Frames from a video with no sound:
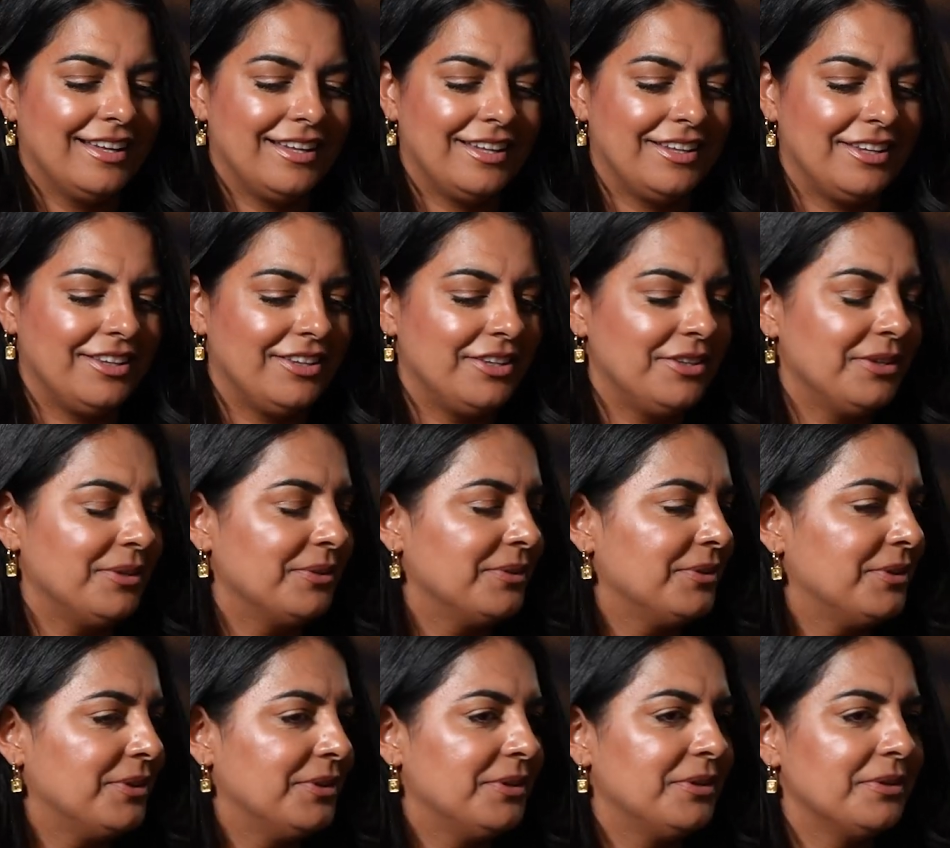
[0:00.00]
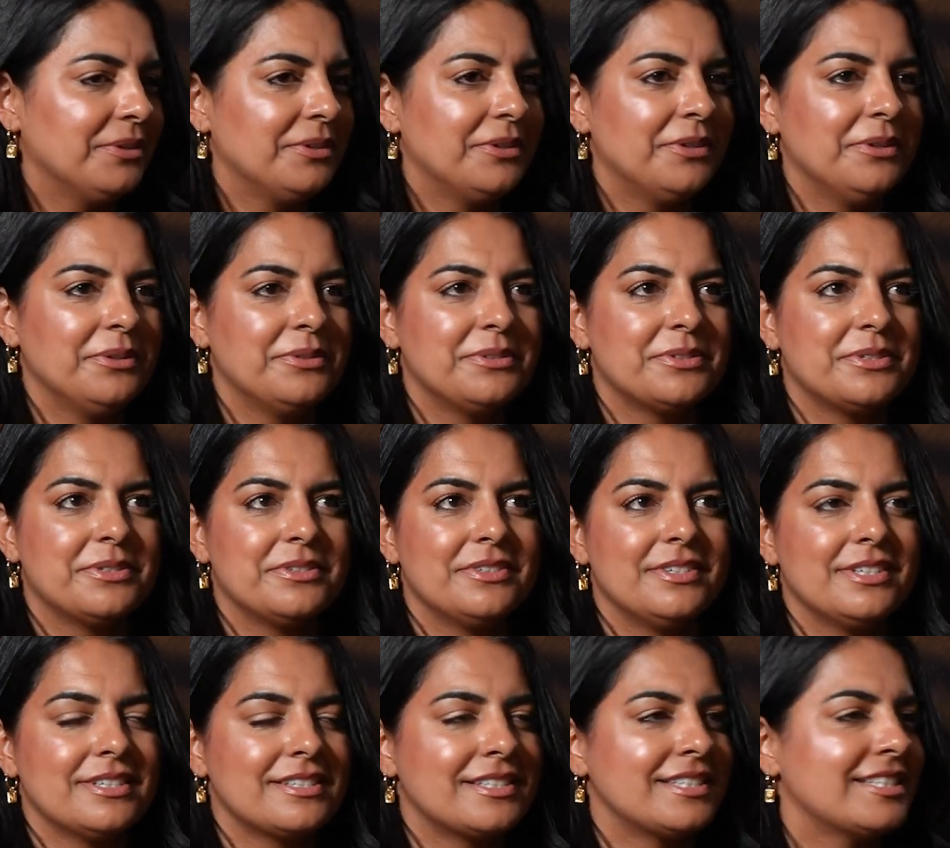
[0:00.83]
you
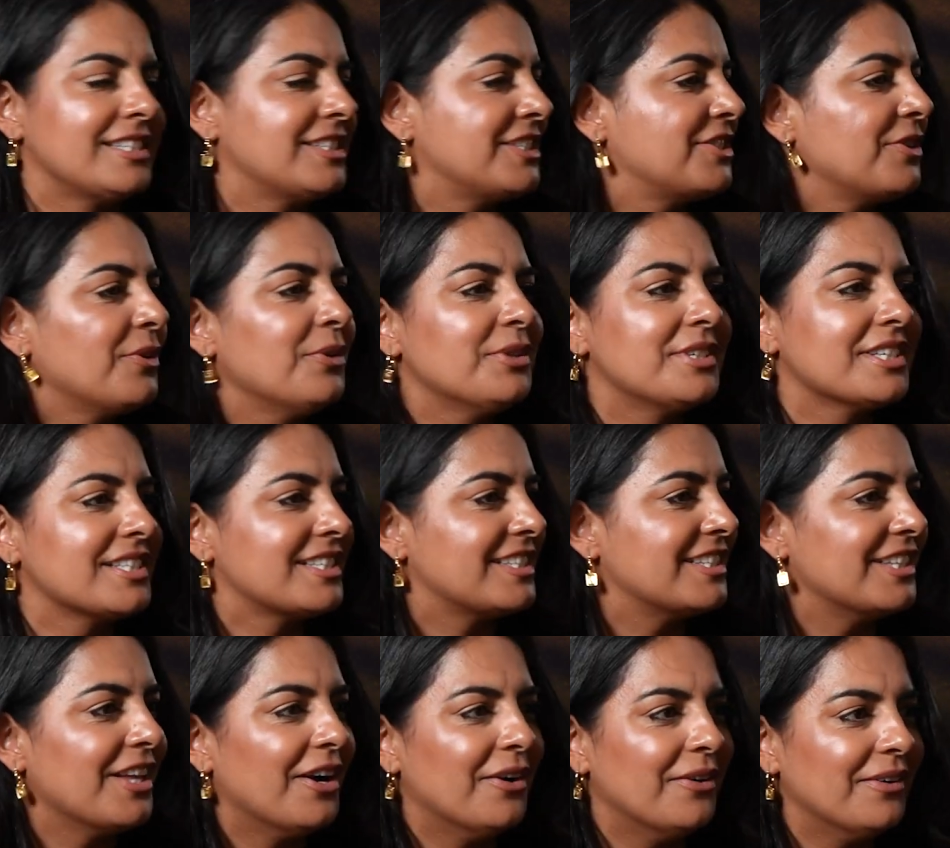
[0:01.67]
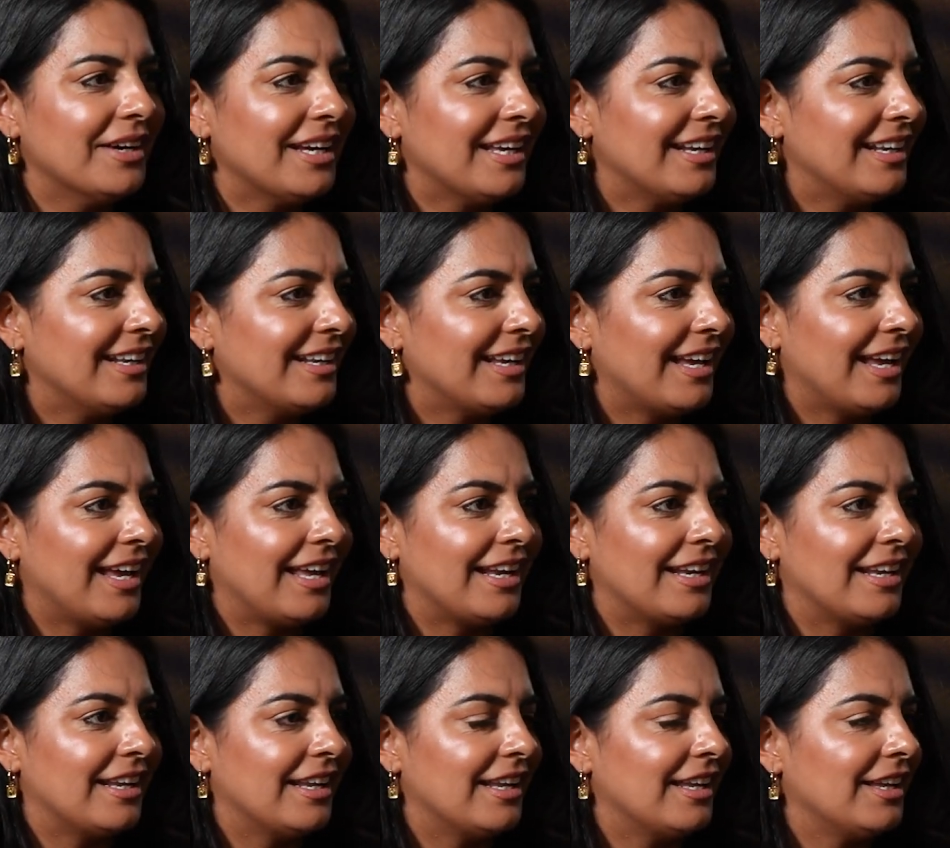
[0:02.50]
just know it,
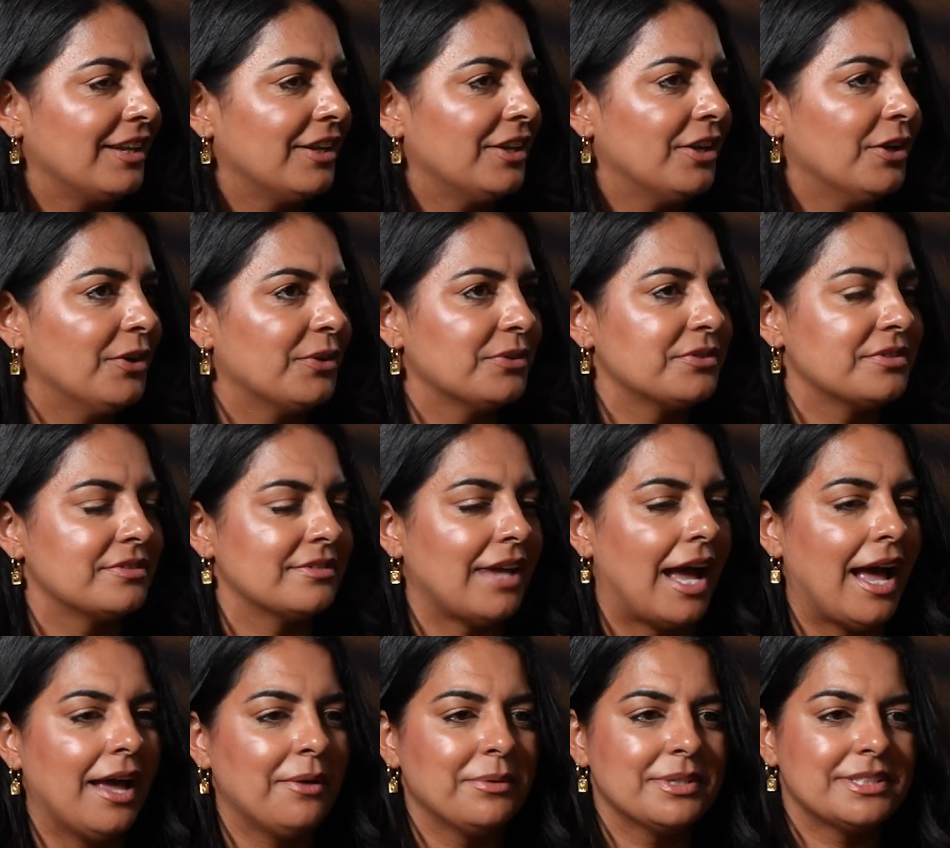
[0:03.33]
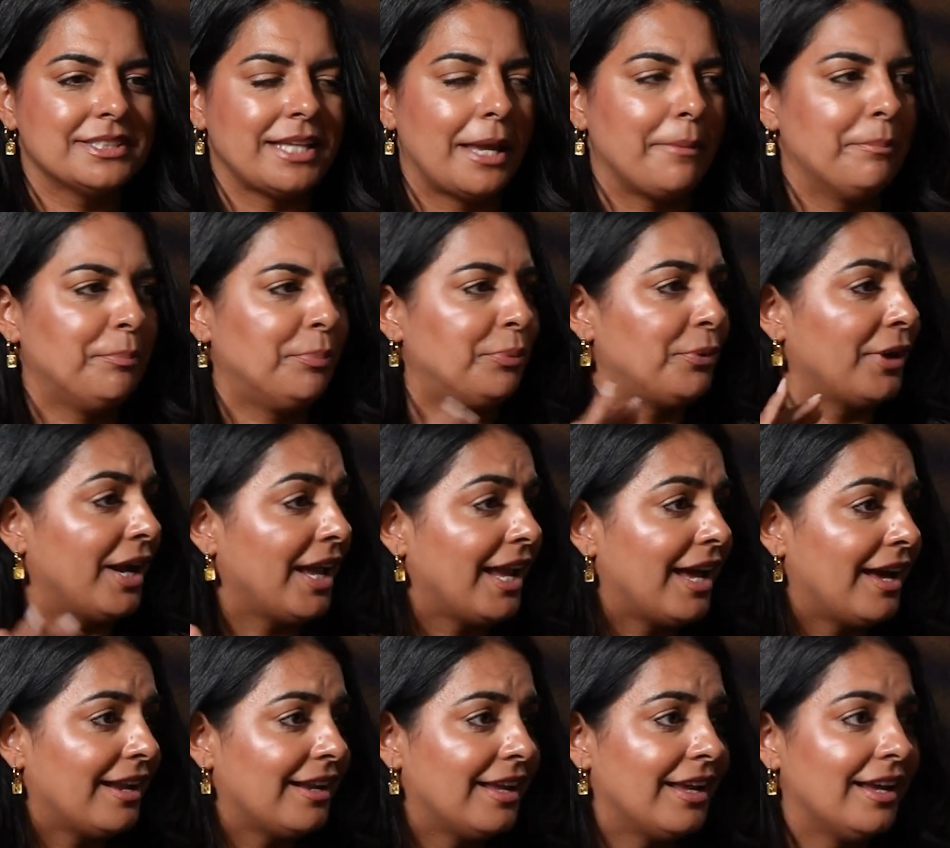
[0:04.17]
and you know, I would say
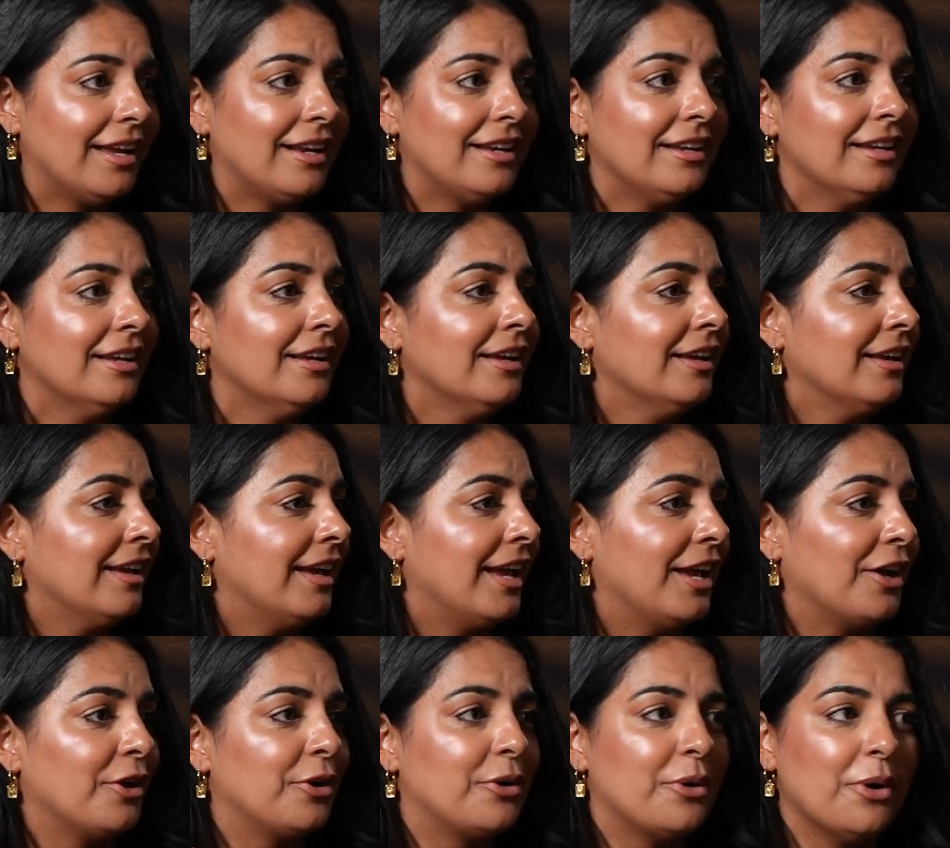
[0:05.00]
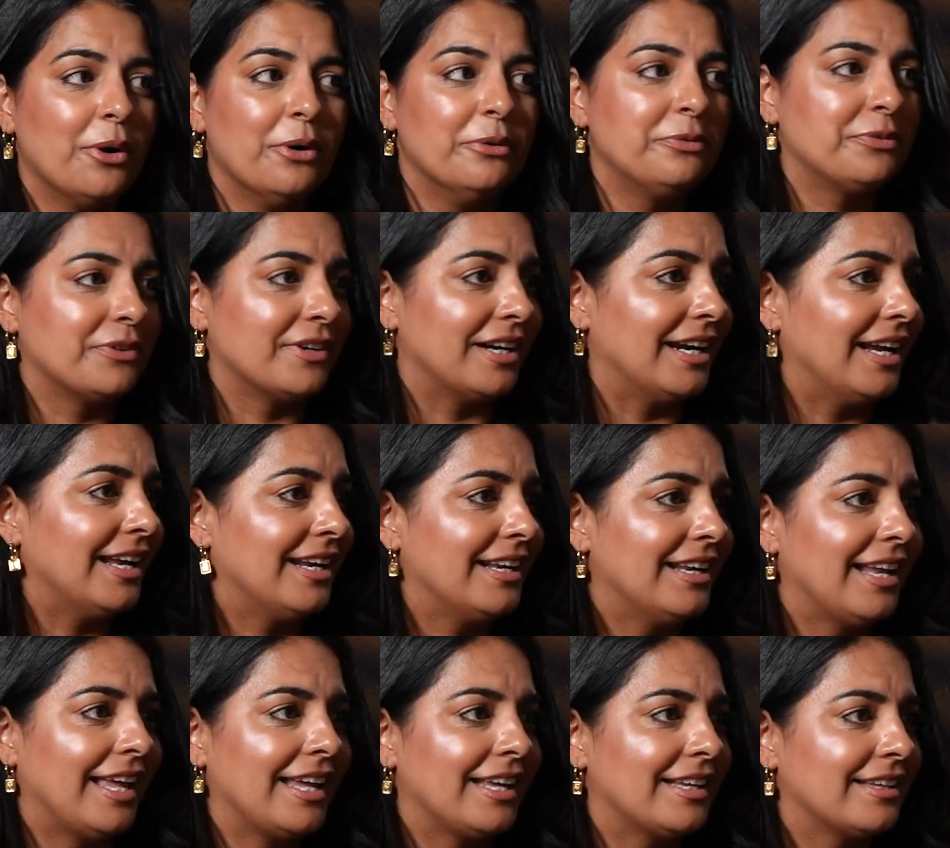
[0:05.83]
pray on it and go for
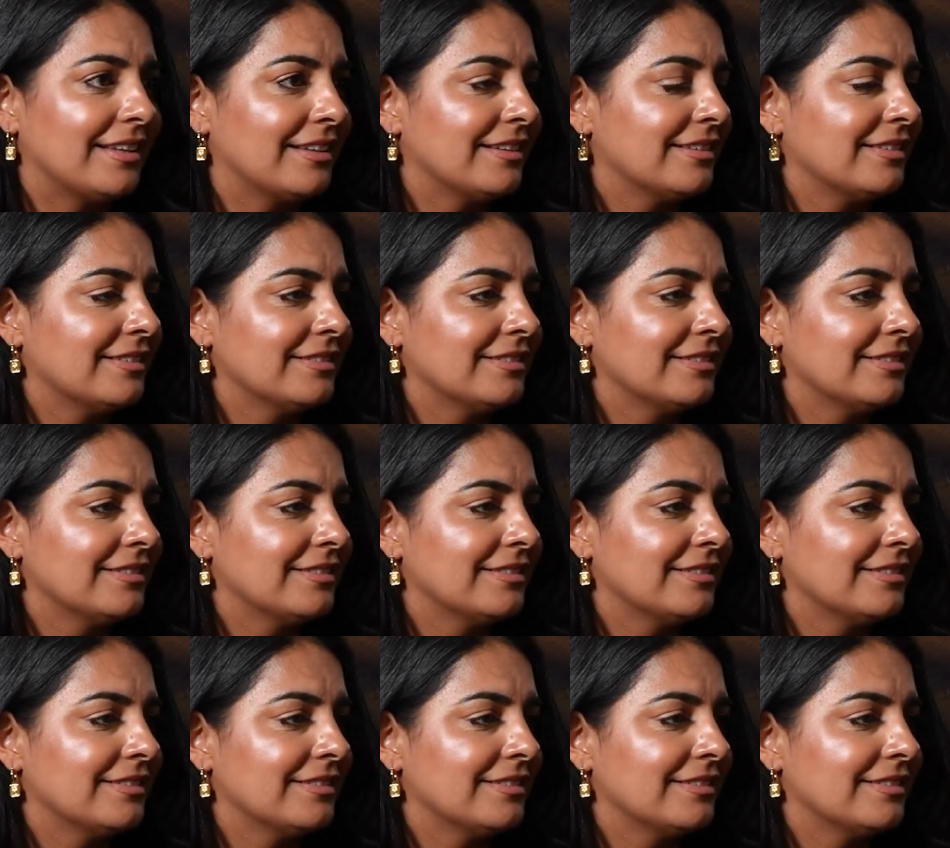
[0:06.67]
it. Like,